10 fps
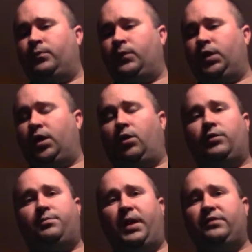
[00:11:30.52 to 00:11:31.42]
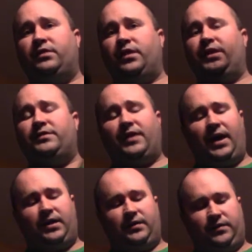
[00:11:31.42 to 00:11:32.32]
You know, it's basically, it's
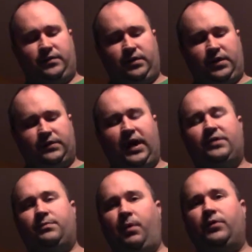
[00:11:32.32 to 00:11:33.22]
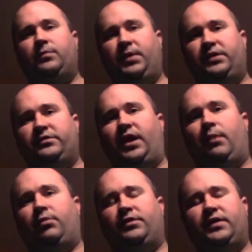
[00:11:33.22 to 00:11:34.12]
not supposed to be a
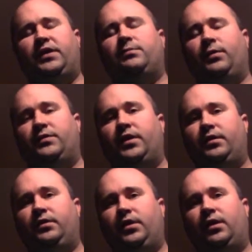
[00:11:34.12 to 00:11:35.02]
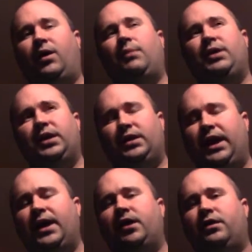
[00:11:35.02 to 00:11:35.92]
chopper. It's not supposed to, you know, I mean, it
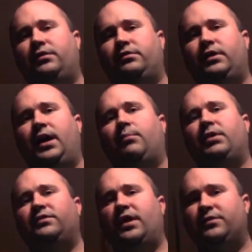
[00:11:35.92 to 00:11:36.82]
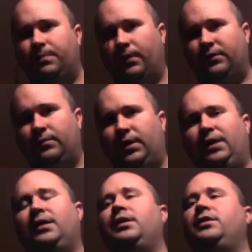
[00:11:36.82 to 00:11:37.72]
can cut a tree down, but it's not supposed to be.
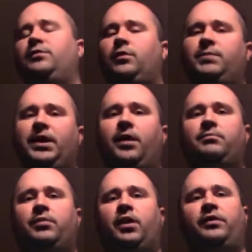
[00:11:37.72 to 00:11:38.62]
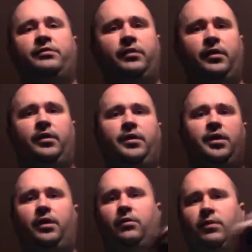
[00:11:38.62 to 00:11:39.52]
It's supposed to be cut and brush.
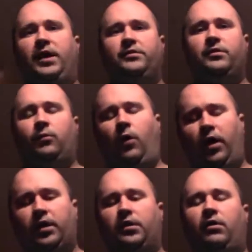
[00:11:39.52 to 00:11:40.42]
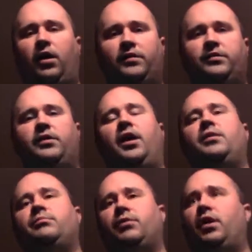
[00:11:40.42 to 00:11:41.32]
You know, as you're walking across, you're cut
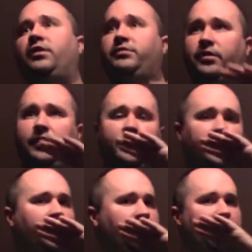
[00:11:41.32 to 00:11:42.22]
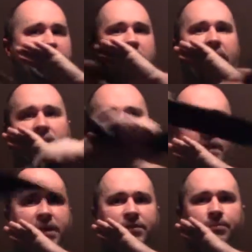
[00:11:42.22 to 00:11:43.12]
and brush, you're getting that
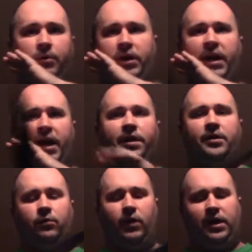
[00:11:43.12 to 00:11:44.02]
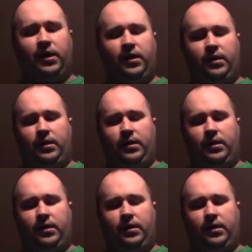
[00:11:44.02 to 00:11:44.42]
debris out of your way.